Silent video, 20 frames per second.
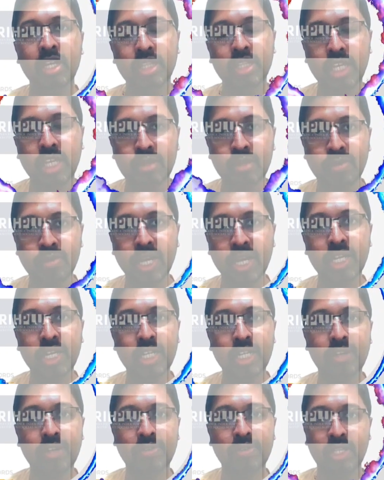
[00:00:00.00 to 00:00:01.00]
their
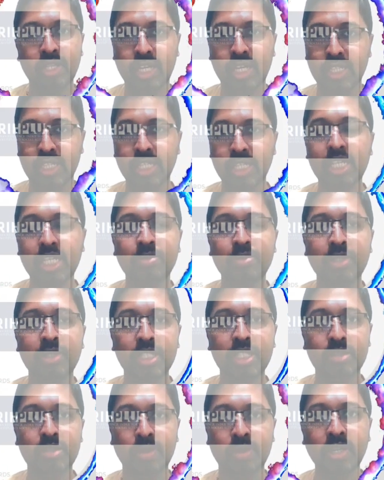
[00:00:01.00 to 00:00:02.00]
biography, nothing has been
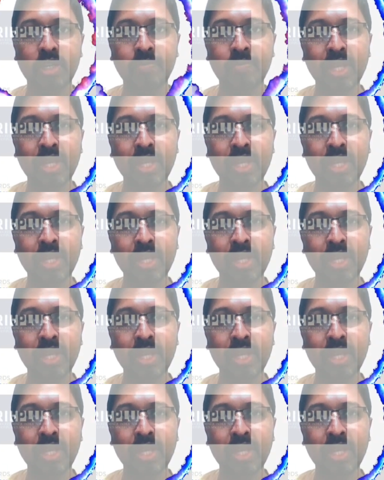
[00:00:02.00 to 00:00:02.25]
displayed.